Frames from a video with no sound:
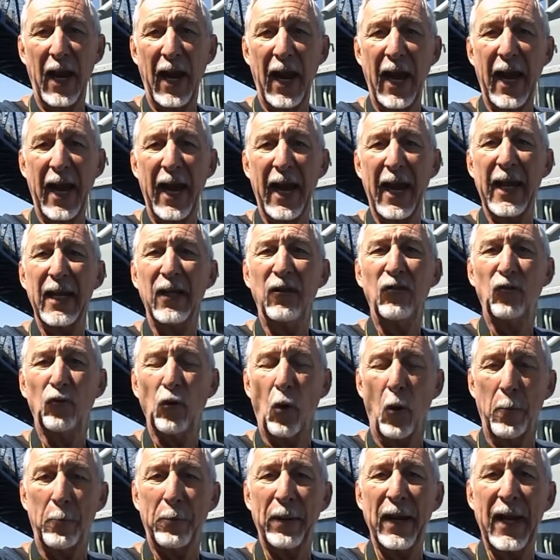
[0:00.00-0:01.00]
a
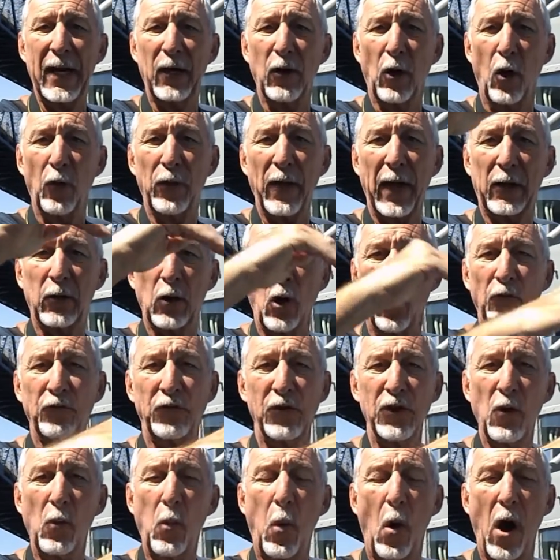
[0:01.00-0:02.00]
torpedo that goes
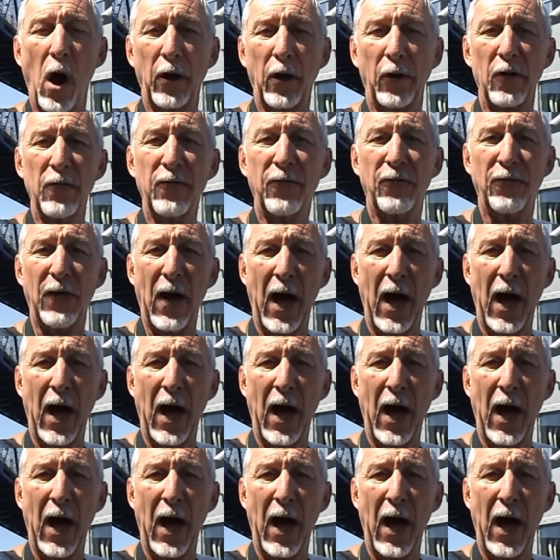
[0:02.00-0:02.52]
in the water,